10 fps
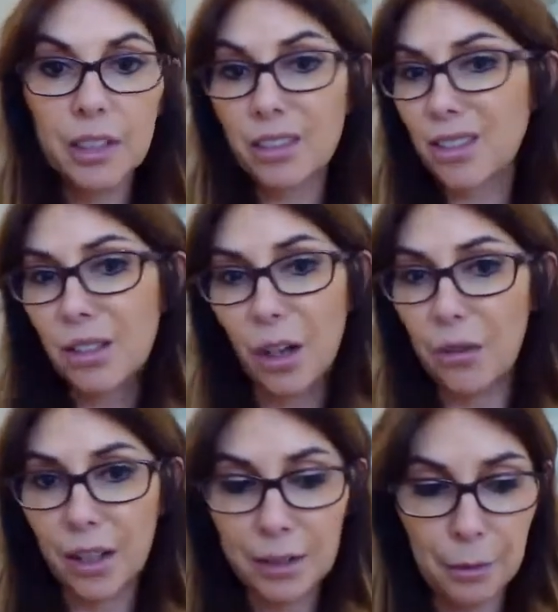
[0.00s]
I just know
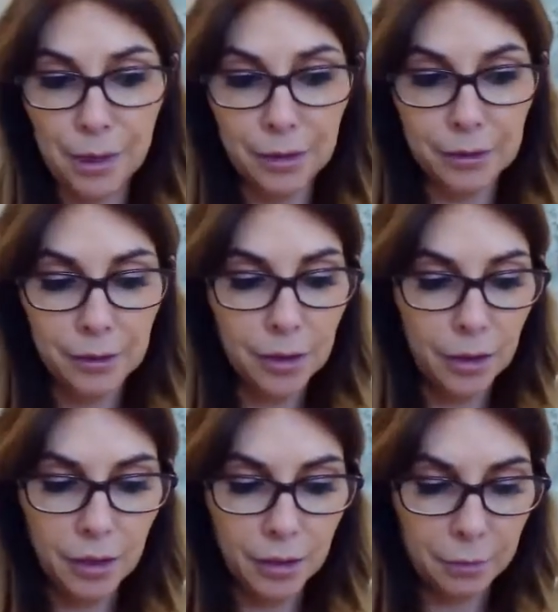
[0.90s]
that you will,
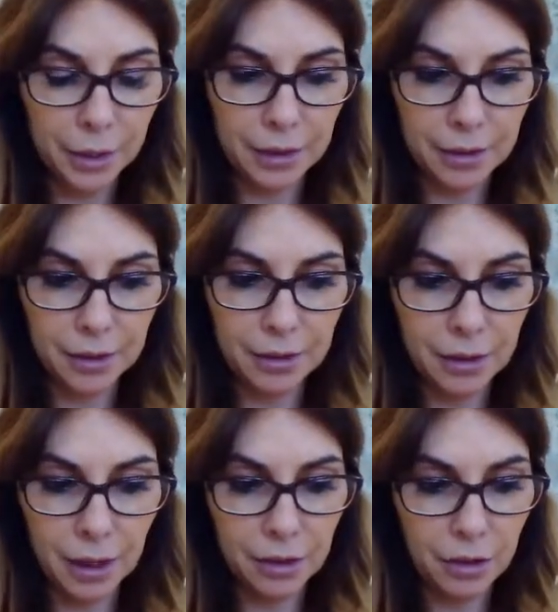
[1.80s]
because
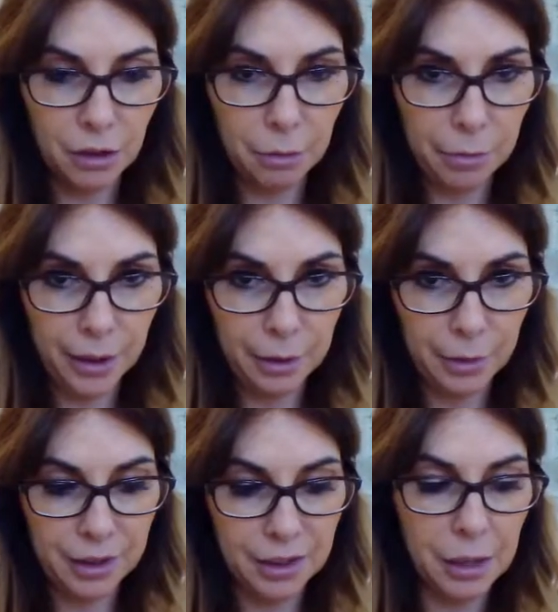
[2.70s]
it's your
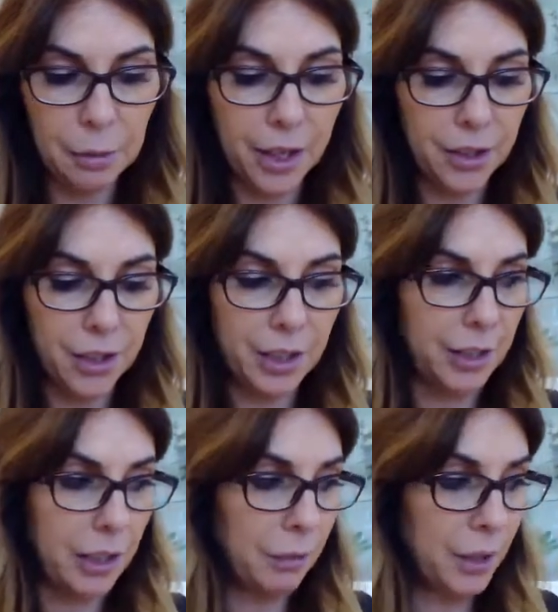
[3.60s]
purpose and your
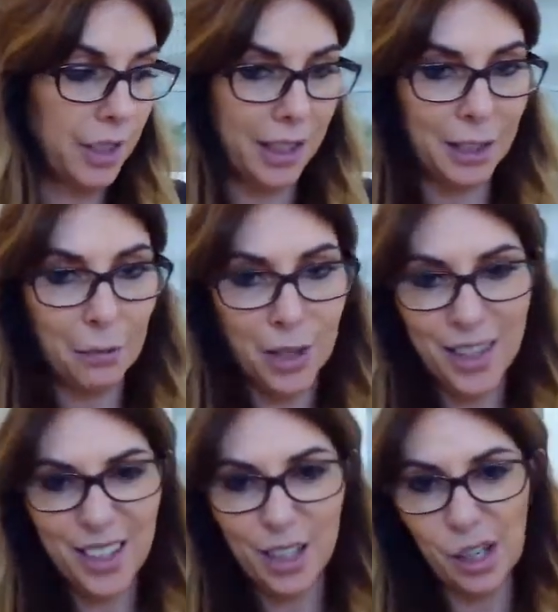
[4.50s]
passion that we're dealing with.
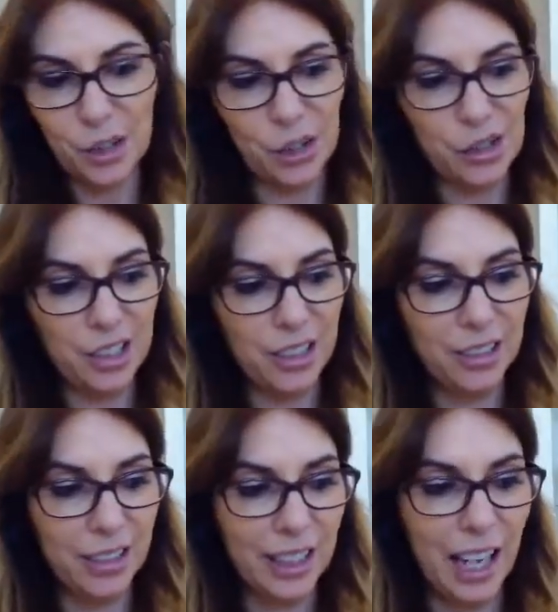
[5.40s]
It's not just
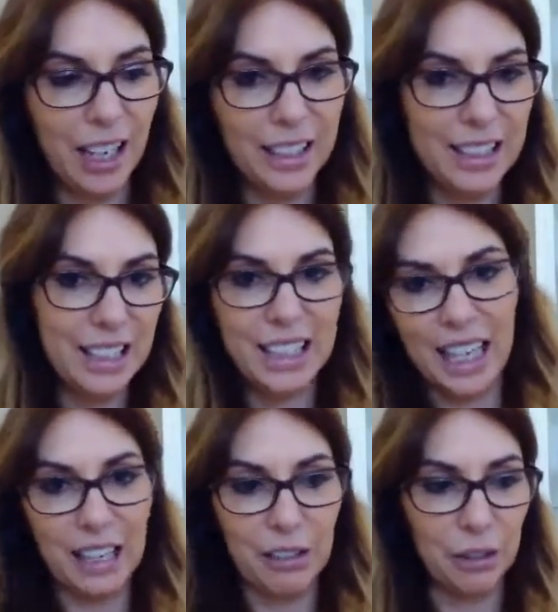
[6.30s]
an
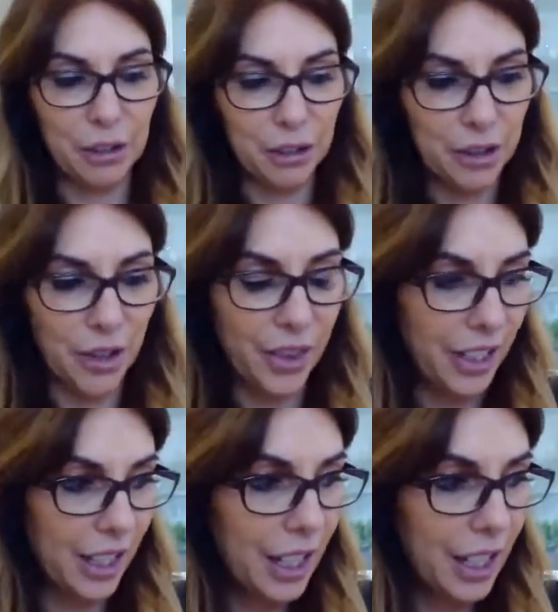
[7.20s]
idea or something.